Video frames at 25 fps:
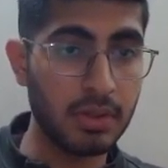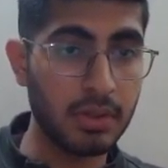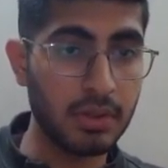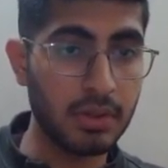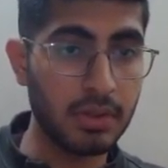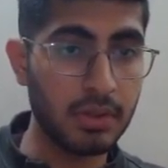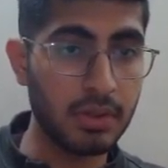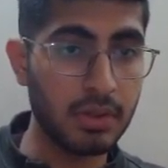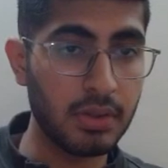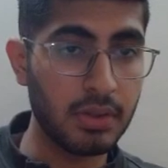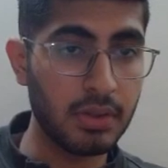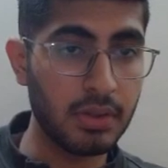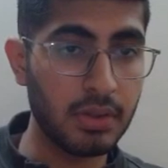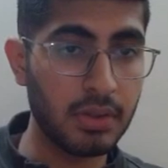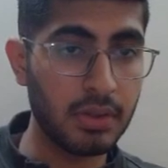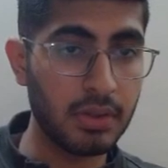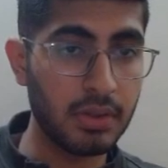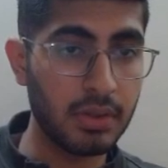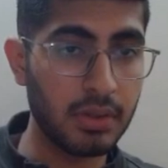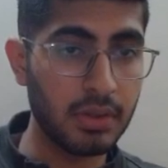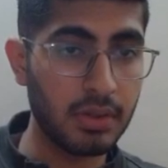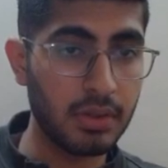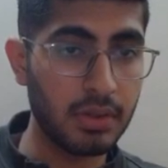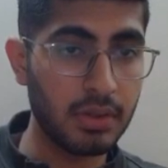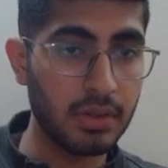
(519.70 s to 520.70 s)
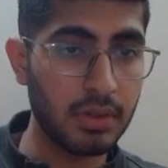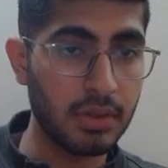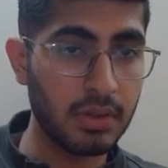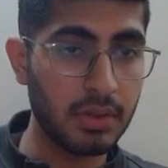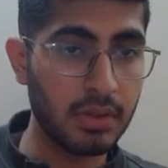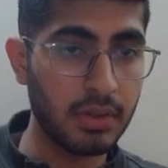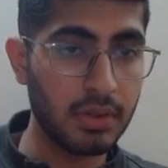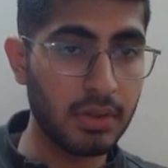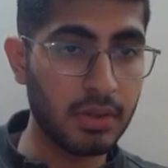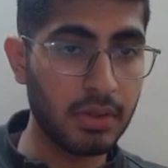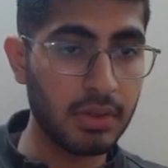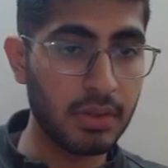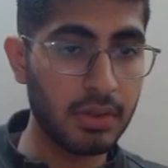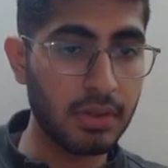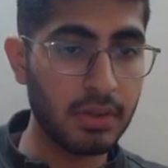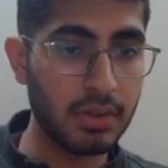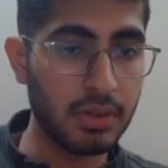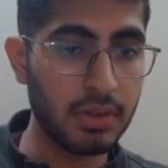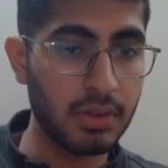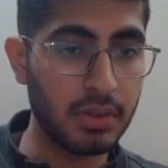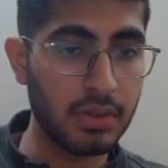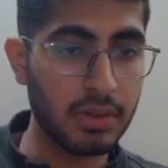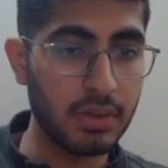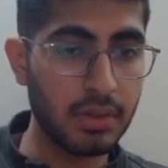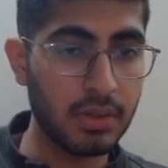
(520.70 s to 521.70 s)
(silence)